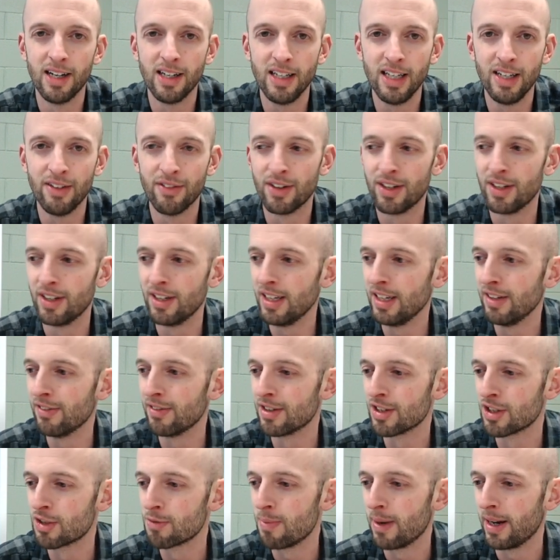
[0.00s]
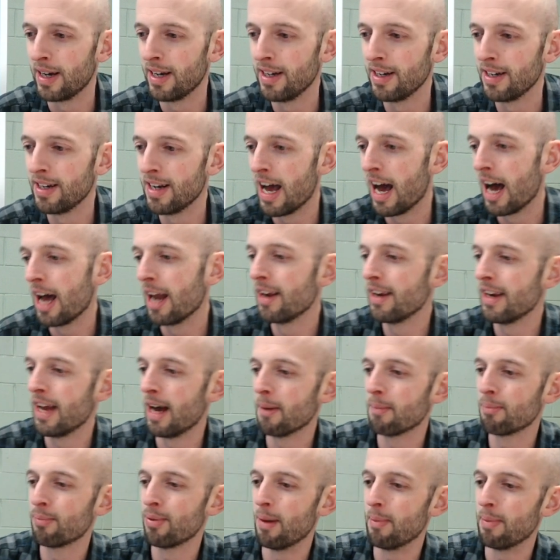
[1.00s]
Even despite not
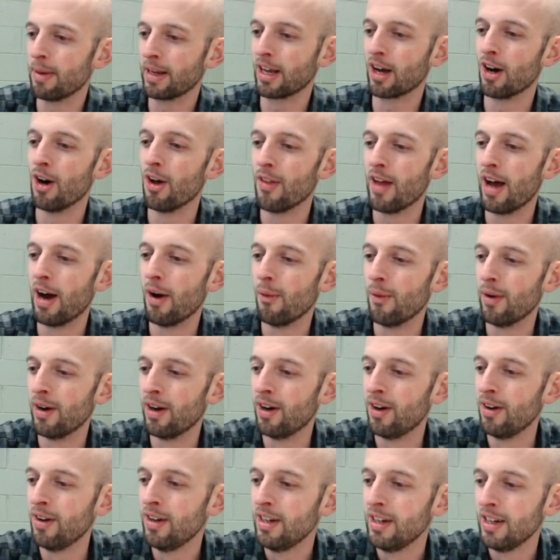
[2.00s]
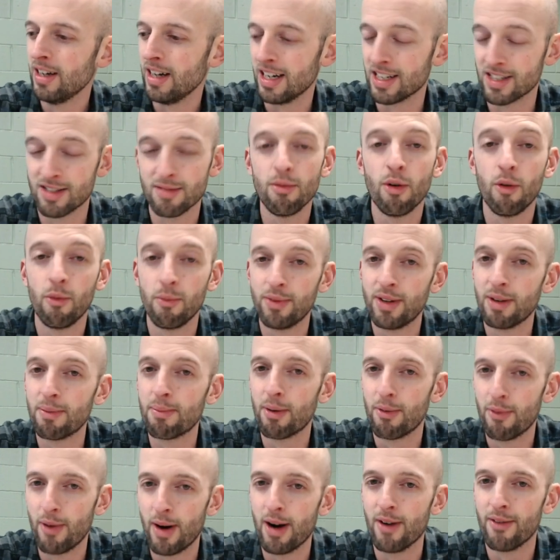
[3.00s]
prepping all that well. Some of them did
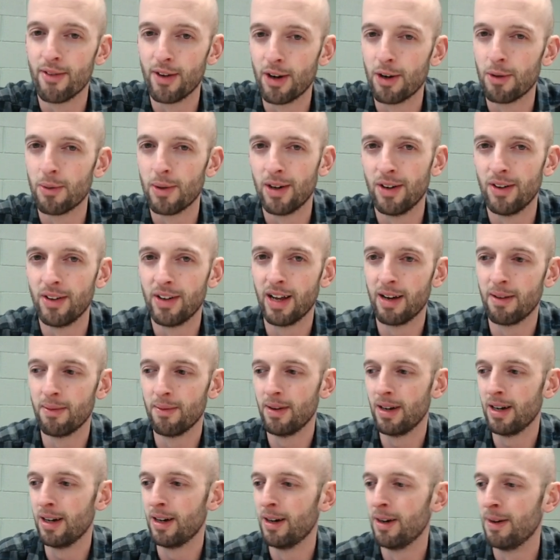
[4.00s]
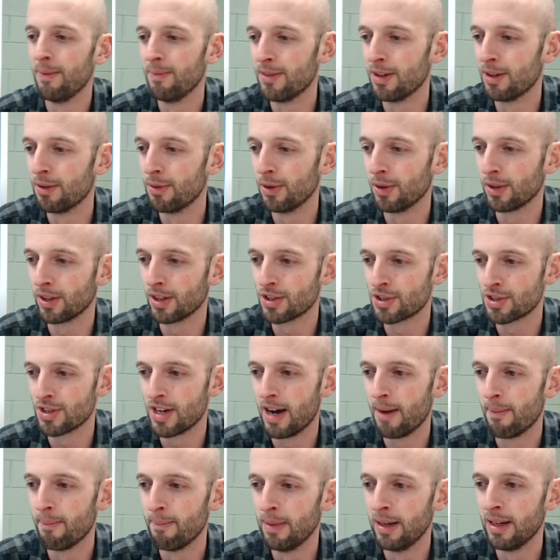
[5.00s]
prepare very well and did a really good
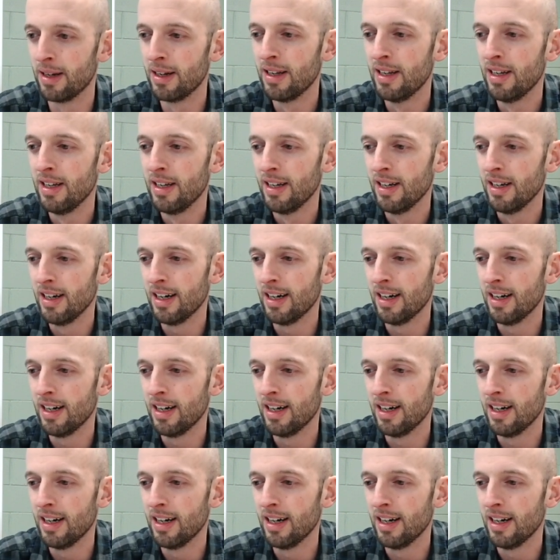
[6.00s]
job. But